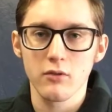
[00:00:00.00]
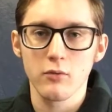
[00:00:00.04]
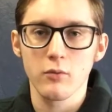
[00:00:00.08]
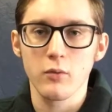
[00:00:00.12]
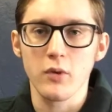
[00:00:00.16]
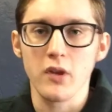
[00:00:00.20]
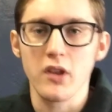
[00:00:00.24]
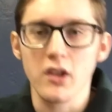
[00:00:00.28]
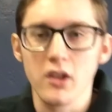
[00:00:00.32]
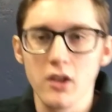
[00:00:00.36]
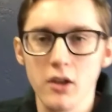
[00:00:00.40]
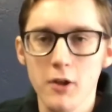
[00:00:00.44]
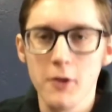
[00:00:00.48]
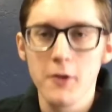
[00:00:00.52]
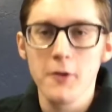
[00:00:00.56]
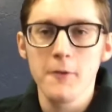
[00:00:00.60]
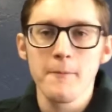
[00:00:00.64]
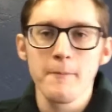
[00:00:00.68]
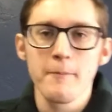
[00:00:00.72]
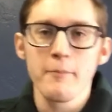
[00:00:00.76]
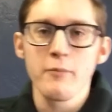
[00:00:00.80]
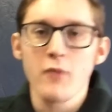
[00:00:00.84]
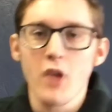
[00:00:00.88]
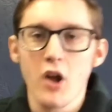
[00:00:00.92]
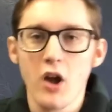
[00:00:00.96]
We
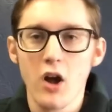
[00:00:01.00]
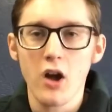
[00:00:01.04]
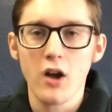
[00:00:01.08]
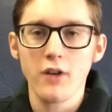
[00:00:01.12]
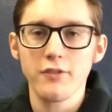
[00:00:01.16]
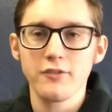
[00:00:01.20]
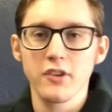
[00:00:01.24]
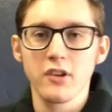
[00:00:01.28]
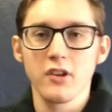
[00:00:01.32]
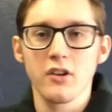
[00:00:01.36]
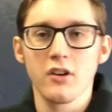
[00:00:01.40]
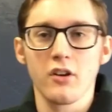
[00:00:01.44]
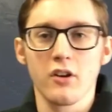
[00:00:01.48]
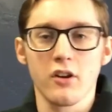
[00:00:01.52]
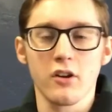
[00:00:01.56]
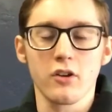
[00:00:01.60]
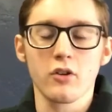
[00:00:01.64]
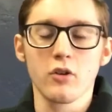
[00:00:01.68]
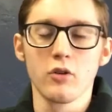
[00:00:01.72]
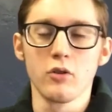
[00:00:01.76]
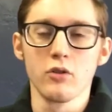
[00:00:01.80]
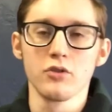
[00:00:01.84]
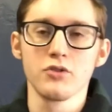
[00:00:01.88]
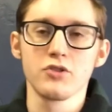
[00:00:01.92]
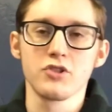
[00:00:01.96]
often in our
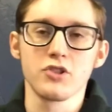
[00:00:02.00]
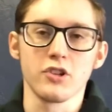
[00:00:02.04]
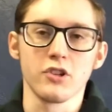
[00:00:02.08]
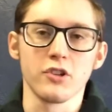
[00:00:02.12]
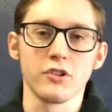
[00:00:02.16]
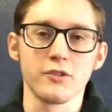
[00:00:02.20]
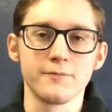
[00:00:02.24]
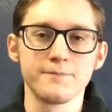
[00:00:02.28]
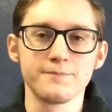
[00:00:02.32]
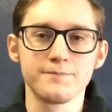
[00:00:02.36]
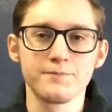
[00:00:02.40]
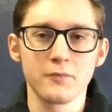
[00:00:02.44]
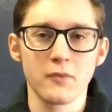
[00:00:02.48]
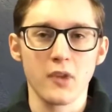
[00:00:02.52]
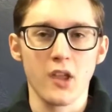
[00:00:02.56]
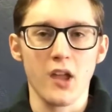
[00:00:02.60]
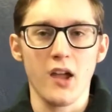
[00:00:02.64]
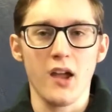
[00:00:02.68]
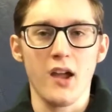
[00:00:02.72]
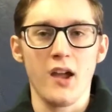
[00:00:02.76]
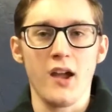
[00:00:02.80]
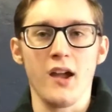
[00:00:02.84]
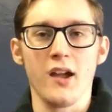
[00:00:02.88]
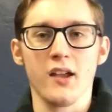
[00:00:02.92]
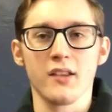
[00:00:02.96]
culture
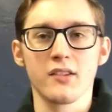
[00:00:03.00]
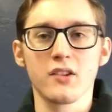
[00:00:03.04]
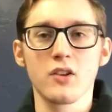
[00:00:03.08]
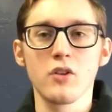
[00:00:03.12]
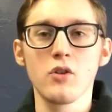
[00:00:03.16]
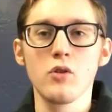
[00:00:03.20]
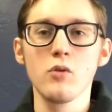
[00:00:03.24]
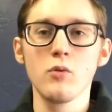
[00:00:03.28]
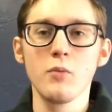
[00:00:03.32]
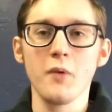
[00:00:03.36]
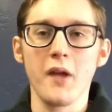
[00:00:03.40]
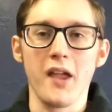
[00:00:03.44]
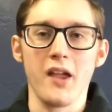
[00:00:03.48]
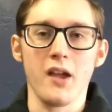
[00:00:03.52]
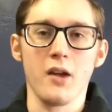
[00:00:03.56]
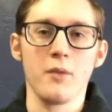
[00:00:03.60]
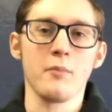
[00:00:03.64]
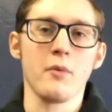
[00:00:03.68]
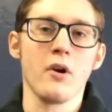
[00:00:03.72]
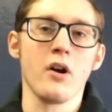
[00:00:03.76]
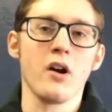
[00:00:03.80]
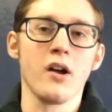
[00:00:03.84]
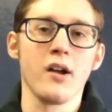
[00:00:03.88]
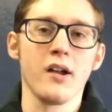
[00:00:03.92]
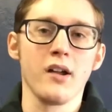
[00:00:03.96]
ask, who
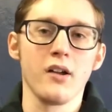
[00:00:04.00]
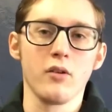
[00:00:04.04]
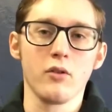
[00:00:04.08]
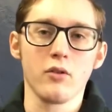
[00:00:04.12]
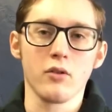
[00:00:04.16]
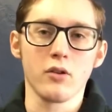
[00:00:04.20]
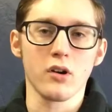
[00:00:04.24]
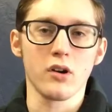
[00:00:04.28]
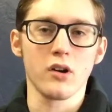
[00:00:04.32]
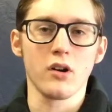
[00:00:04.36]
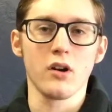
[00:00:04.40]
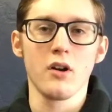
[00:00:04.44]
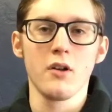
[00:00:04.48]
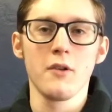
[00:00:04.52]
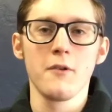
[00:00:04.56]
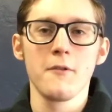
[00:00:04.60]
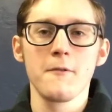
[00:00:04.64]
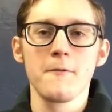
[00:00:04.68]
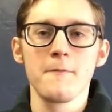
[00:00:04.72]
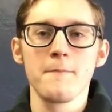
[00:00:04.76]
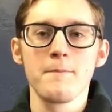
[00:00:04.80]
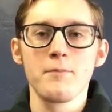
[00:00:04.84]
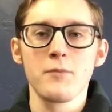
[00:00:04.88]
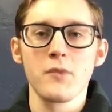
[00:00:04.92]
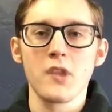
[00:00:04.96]
am I? Or
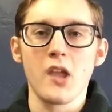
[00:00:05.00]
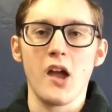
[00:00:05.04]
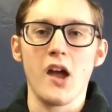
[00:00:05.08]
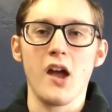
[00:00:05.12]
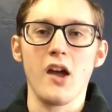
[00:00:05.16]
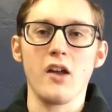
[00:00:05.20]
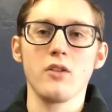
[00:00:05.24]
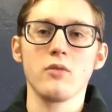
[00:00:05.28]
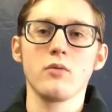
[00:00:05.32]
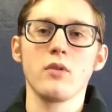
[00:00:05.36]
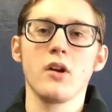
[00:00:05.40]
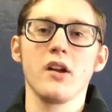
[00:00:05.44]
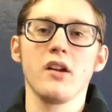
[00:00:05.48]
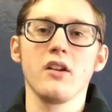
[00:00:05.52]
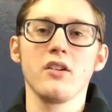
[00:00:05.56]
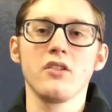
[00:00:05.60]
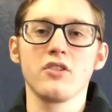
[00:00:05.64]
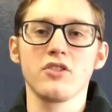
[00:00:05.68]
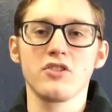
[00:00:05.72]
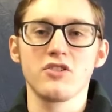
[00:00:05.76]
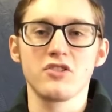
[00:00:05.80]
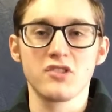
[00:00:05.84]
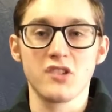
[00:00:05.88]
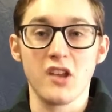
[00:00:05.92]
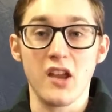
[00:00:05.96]
how do I
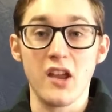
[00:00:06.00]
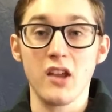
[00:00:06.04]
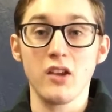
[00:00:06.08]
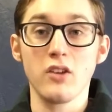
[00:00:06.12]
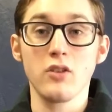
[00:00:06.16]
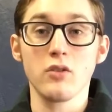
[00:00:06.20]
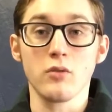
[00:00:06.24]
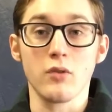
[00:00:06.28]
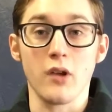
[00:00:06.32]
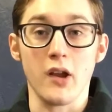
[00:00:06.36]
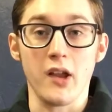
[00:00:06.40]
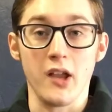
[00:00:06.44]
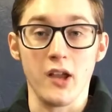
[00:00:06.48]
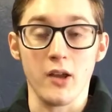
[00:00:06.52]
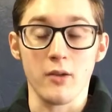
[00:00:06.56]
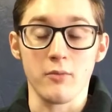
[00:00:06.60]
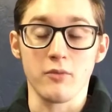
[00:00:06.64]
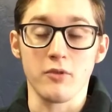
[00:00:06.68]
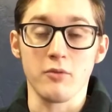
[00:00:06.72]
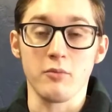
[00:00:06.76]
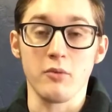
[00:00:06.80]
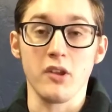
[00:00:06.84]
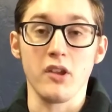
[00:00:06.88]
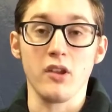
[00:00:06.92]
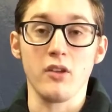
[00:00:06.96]
understand who I am
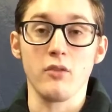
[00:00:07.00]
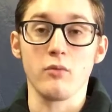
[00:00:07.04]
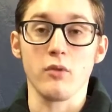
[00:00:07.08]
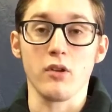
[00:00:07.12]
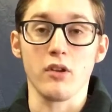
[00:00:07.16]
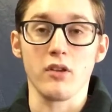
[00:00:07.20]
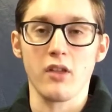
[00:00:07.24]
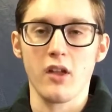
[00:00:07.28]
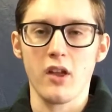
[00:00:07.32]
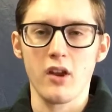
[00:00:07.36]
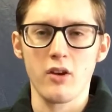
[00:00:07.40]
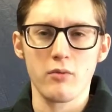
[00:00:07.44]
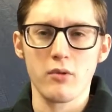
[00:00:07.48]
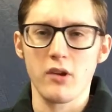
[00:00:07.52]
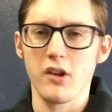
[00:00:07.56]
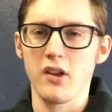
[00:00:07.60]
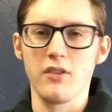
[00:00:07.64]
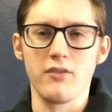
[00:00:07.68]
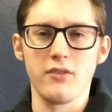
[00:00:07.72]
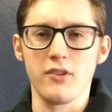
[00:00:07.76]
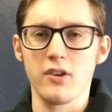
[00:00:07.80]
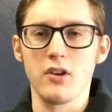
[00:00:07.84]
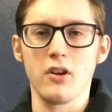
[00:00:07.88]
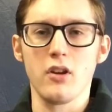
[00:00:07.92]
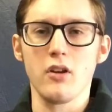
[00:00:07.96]
to begin with? How do I
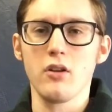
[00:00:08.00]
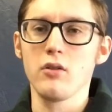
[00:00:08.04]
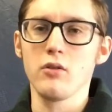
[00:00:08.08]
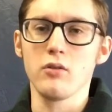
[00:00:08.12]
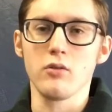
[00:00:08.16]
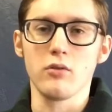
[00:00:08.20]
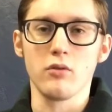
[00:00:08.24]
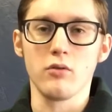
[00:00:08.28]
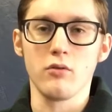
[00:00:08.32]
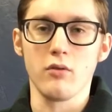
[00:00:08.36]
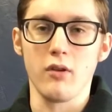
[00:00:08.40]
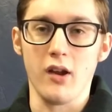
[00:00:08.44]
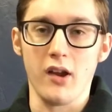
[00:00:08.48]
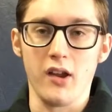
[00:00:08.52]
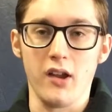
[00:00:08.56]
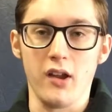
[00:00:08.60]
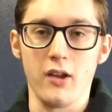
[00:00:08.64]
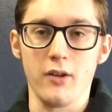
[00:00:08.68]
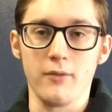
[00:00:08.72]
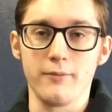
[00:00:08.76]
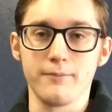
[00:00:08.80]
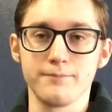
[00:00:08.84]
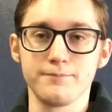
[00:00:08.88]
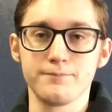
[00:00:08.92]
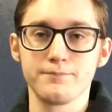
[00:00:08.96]
even know who I
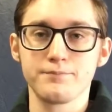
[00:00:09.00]
am?